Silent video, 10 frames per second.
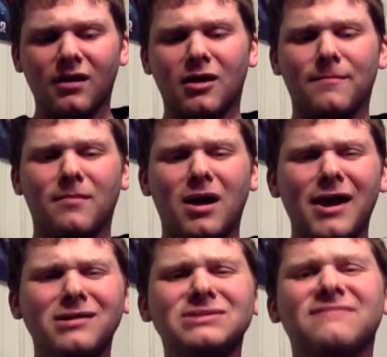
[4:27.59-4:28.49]
I
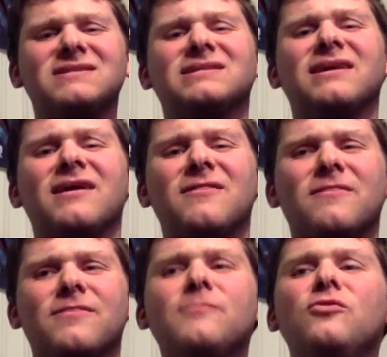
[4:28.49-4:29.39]
also have to say,
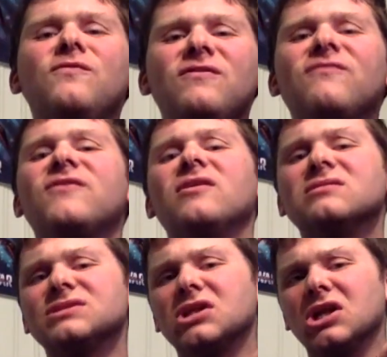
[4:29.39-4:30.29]
the movie
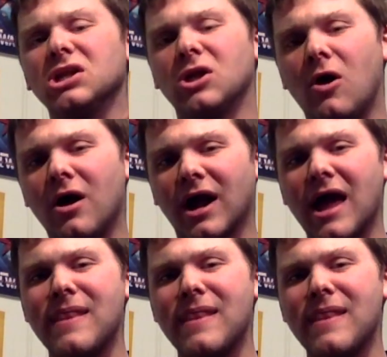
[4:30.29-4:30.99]
feels long,